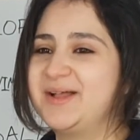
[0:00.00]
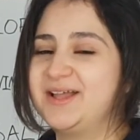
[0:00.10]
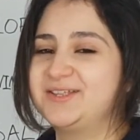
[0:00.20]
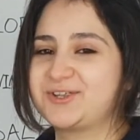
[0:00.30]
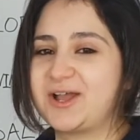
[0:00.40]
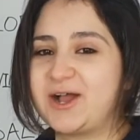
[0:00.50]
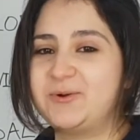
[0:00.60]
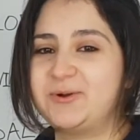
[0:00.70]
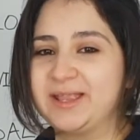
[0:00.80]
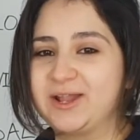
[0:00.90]
So I
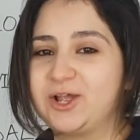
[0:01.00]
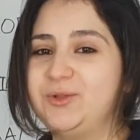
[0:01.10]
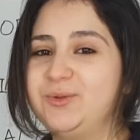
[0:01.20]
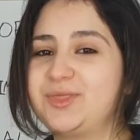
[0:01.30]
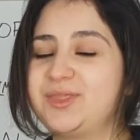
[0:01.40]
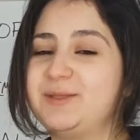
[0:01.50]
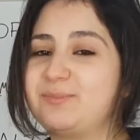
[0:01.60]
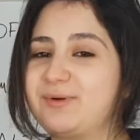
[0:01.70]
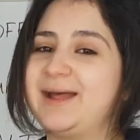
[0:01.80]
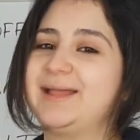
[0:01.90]
will include the
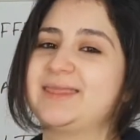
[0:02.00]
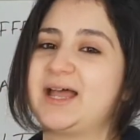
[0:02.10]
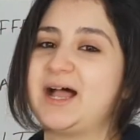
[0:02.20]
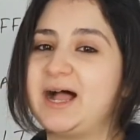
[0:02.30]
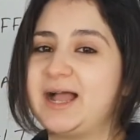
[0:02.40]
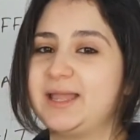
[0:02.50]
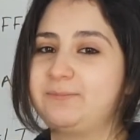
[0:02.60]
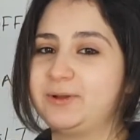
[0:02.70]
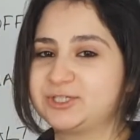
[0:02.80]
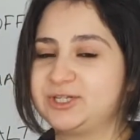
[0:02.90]
brand that I
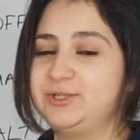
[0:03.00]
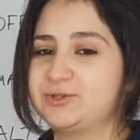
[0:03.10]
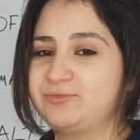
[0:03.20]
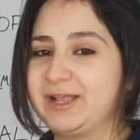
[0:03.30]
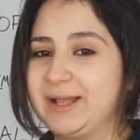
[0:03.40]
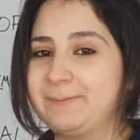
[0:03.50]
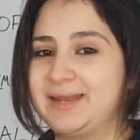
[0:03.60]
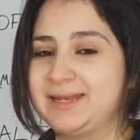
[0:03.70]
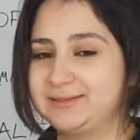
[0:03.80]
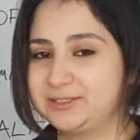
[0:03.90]
personally use and
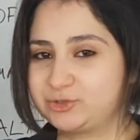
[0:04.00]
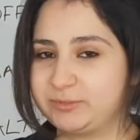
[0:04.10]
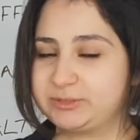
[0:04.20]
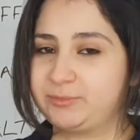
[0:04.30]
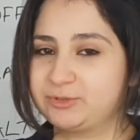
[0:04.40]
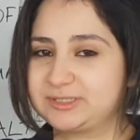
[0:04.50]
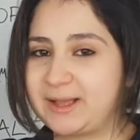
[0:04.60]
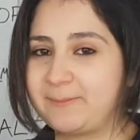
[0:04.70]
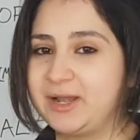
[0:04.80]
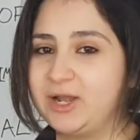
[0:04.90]
recommend in the description box
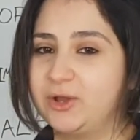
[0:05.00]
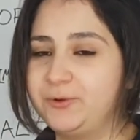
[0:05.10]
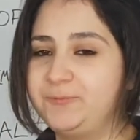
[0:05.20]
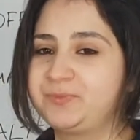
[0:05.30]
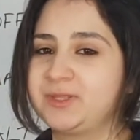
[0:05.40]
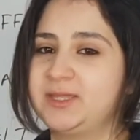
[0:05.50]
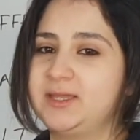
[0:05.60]
down below.